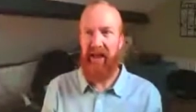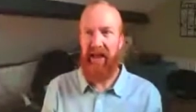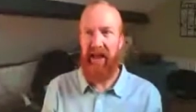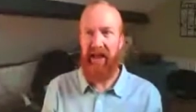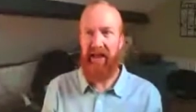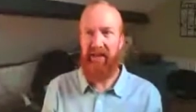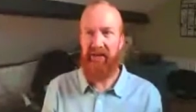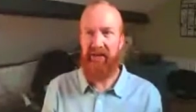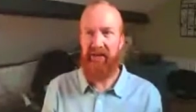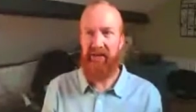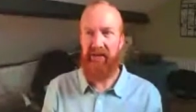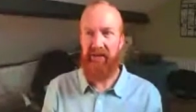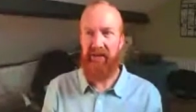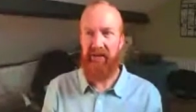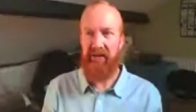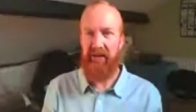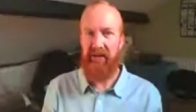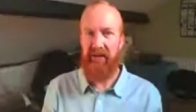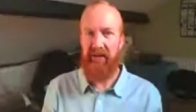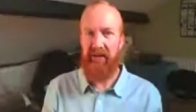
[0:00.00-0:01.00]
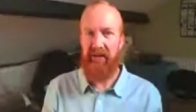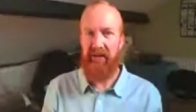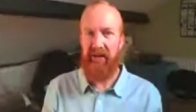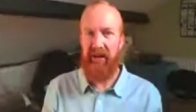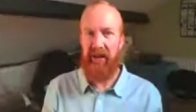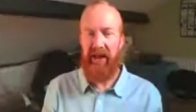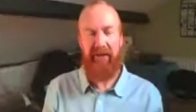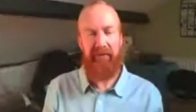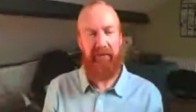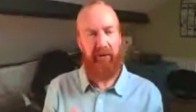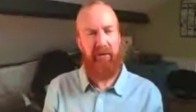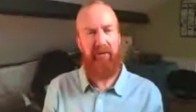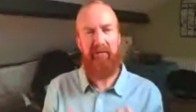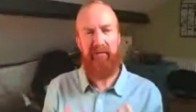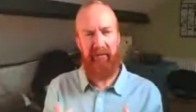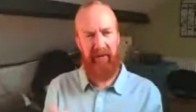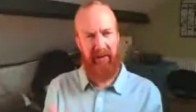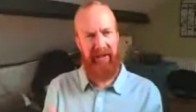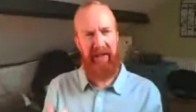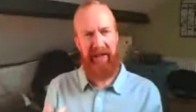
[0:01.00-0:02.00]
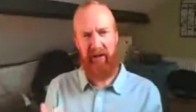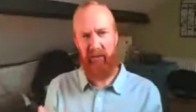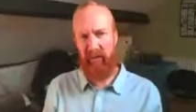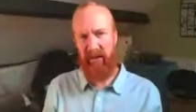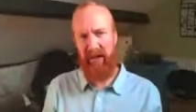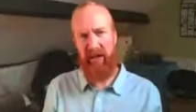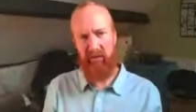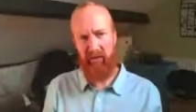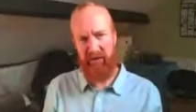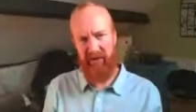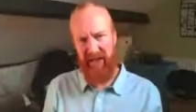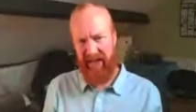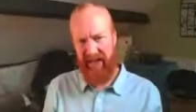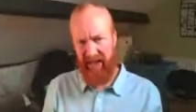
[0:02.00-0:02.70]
And if you can find anyone else that